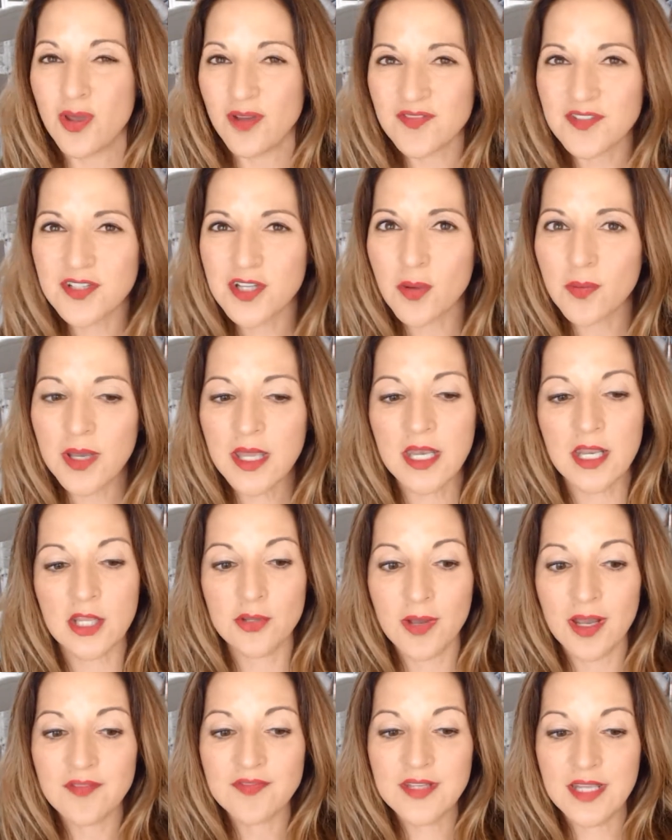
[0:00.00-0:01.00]
You have to go in
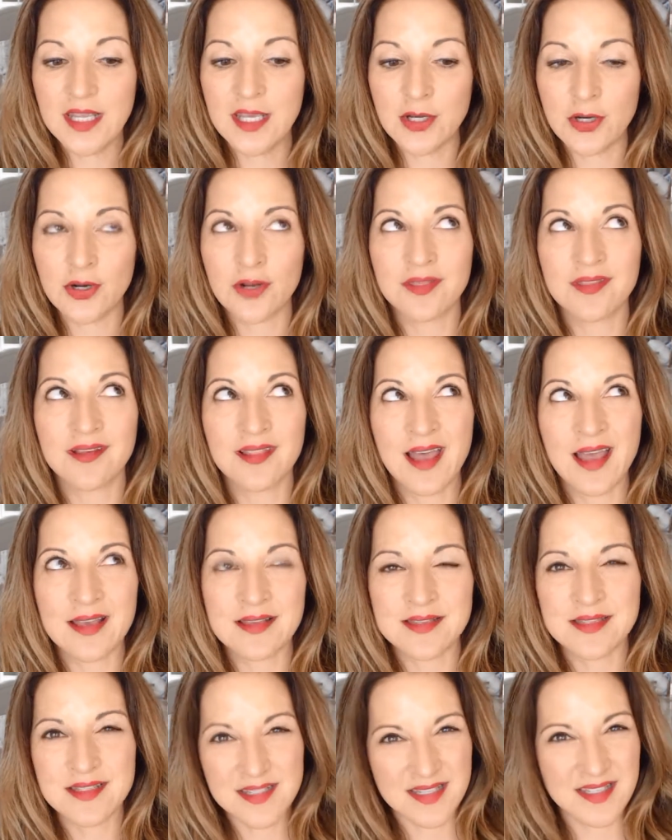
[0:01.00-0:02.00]
and you have to enter the
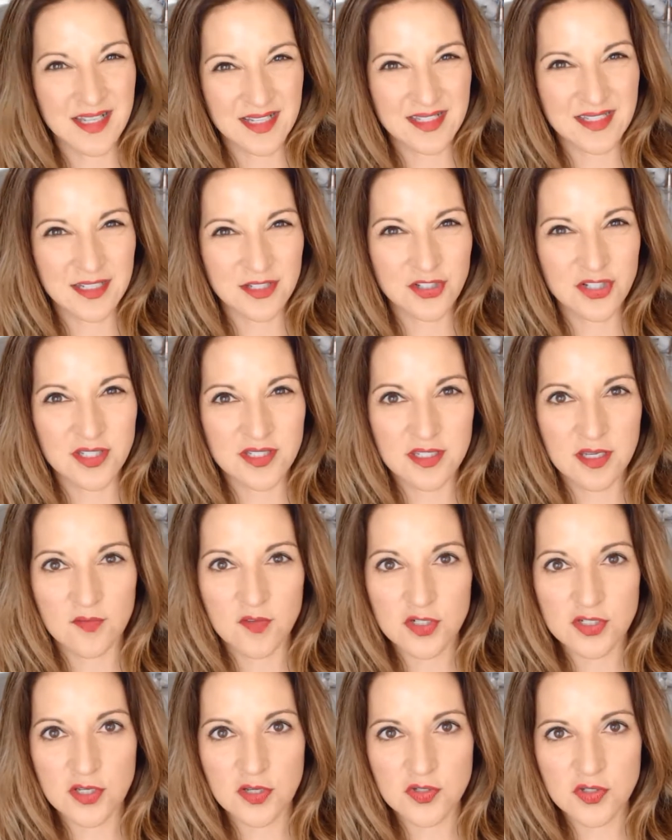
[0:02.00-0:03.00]
last six digits
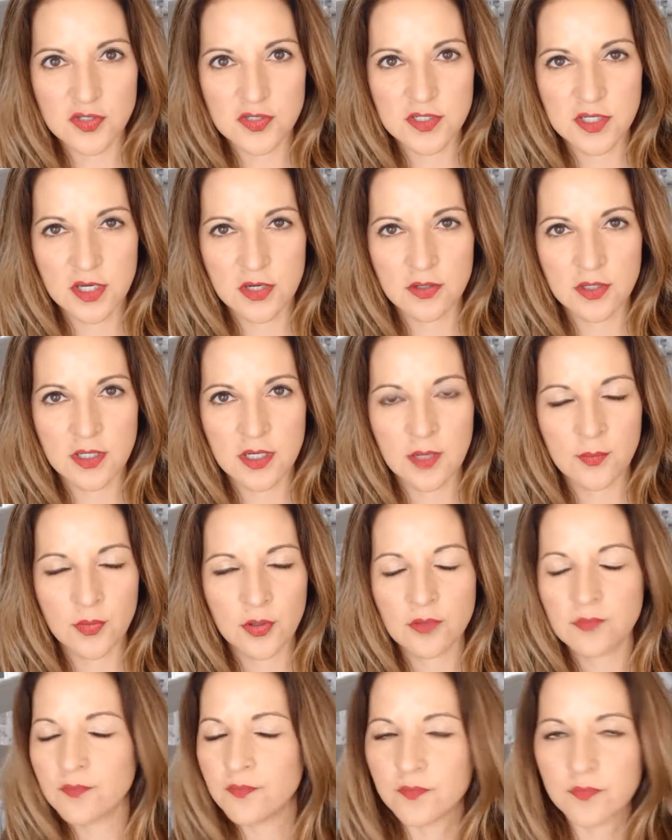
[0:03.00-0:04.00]
of your social security
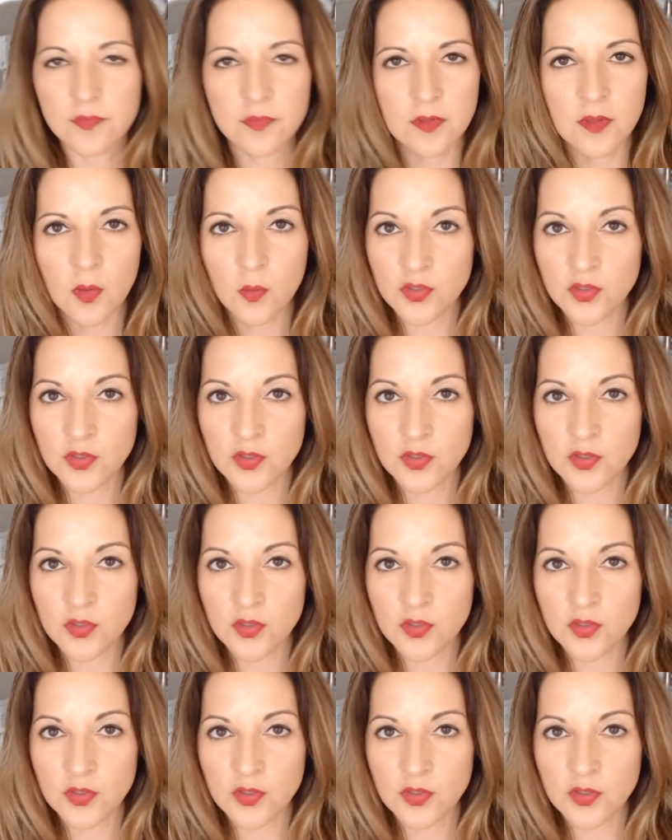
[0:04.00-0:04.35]
number,